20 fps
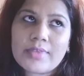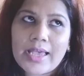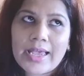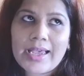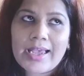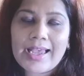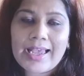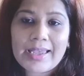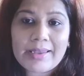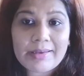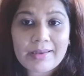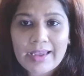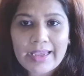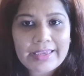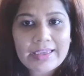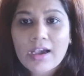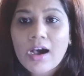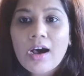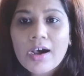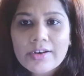
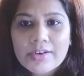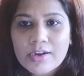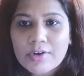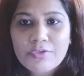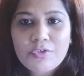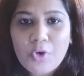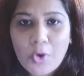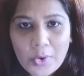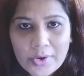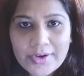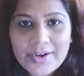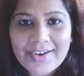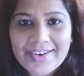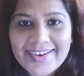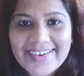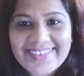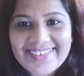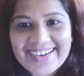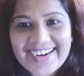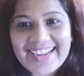I can't afford
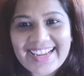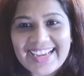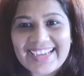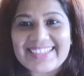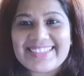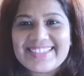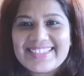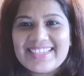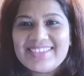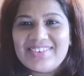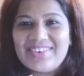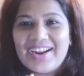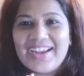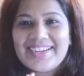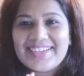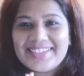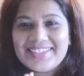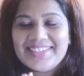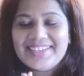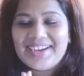her rates
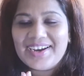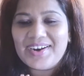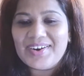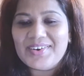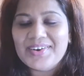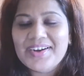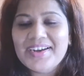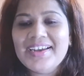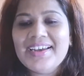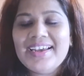right now,